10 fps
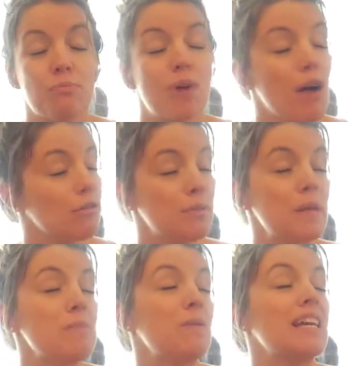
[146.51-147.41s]

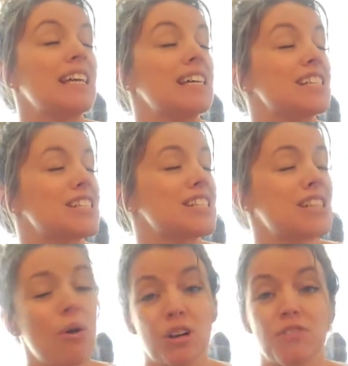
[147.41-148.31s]
probably be
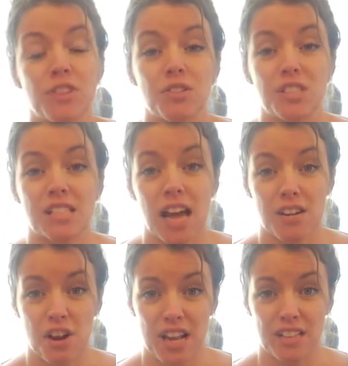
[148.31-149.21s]
so confused and not
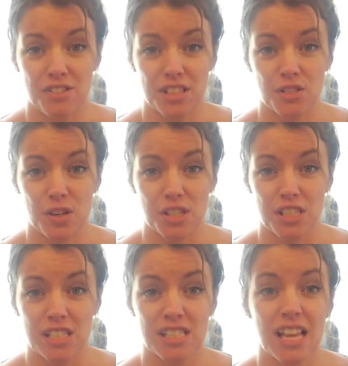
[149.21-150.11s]
know how to answer these
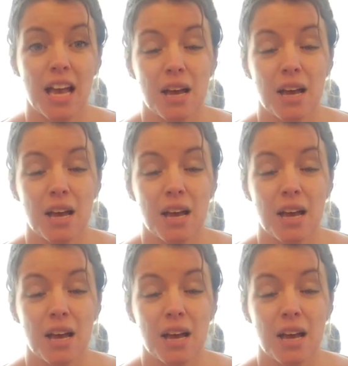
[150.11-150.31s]
questions